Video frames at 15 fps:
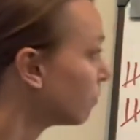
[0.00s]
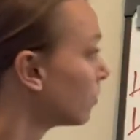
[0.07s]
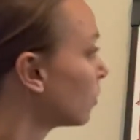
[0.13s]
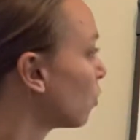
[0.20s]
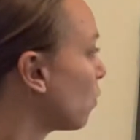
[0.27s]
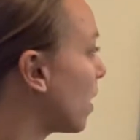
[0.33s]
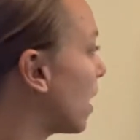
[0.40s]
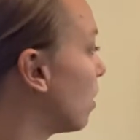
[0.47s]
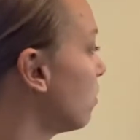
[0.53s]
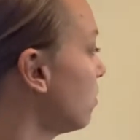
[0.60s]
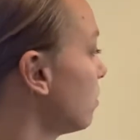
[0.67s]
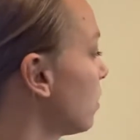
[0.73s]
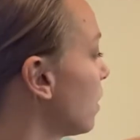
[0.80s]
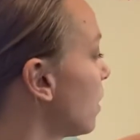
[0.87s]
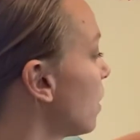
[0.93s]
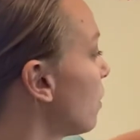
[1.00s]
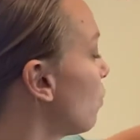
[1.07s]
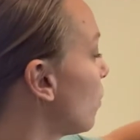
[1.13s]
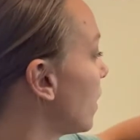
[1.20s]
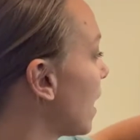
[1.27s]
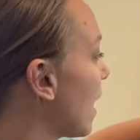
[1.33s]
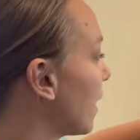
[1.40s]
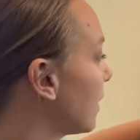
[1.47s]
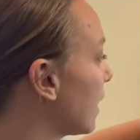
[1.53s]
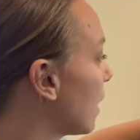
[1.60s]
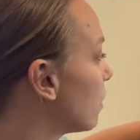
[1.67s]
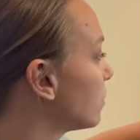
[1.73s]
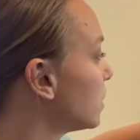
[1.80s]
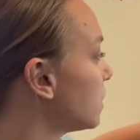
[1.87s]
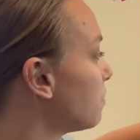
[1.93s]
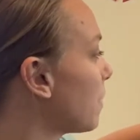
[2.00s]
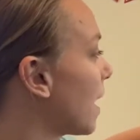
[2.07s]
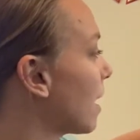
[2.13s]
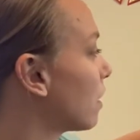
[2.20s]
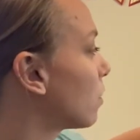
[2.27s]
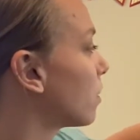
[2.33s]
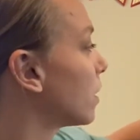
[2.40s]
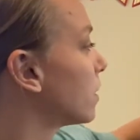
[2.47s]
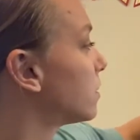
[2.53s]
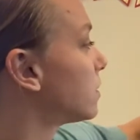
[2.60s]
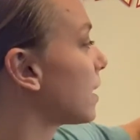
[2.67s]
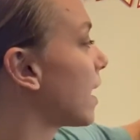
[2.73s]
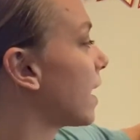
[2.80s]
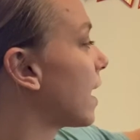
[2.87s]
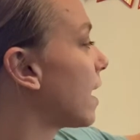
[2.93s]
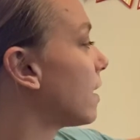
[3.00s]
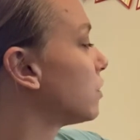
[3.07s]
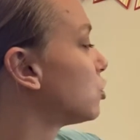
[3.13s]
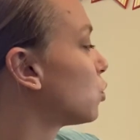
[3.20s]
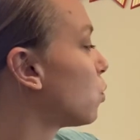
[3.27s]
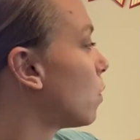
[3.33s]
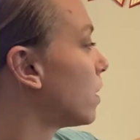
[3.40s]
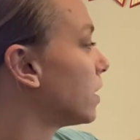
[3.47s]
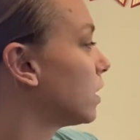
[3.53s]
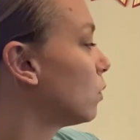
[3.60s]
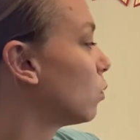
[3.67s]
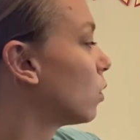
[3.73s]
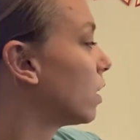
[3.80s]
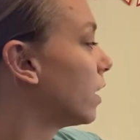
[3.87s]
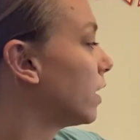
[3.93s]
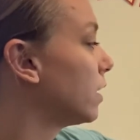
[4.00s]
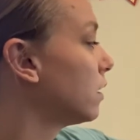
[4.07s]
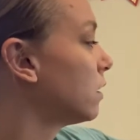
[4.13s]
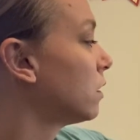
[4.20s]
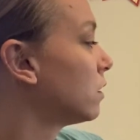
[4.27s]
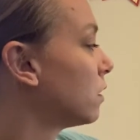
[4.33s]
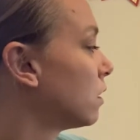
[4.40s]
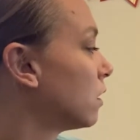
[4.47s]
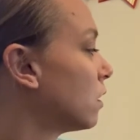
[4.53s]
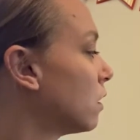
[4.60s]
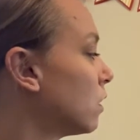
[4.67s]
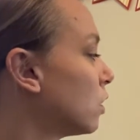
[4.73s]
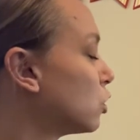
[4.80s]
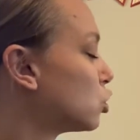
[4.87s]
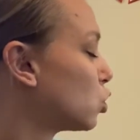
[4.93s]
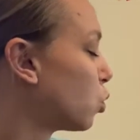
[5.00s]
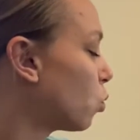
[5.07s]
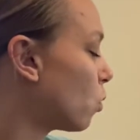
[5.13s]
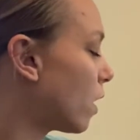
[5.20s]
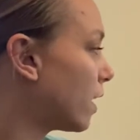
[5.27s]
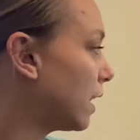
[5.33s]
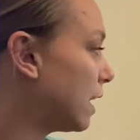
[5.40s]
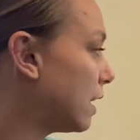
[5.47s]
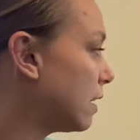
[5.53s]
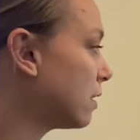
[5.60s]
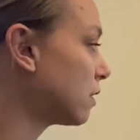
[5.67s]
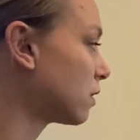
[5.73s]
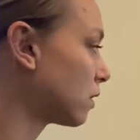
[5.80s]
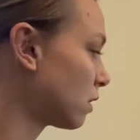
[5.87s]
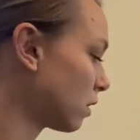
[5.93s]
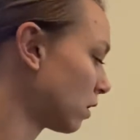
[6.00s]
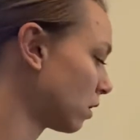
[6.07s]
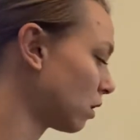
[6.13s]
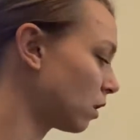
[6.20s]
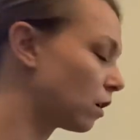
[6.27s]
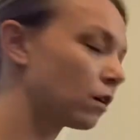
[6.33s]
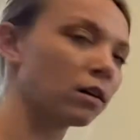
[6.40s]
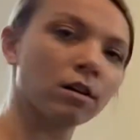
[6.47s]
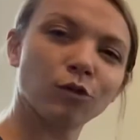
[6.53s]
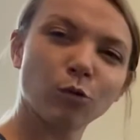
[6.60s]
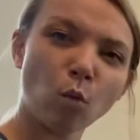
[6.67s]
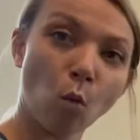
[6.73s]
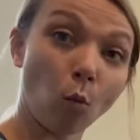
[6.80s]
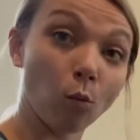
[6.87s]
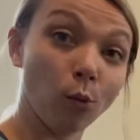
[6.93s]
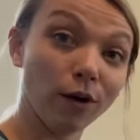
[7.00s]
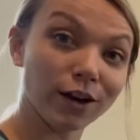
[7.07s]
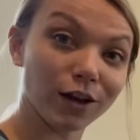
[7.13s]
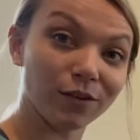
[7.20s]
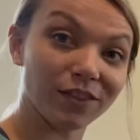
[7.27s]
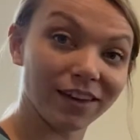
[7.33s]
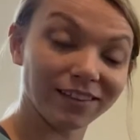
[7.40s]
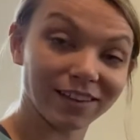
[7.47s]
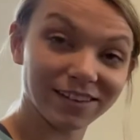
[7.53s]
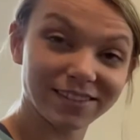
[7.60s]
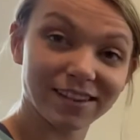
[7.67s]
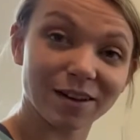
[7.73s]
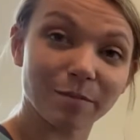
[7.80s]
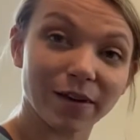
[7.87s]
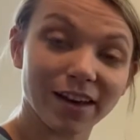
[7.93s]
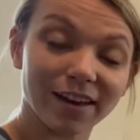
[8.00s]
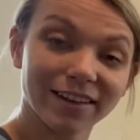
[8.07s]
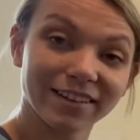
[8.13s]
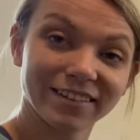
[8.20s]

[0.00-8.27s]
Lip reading: Well, when I counted backwards, I had 21, 20. What do you think this could be?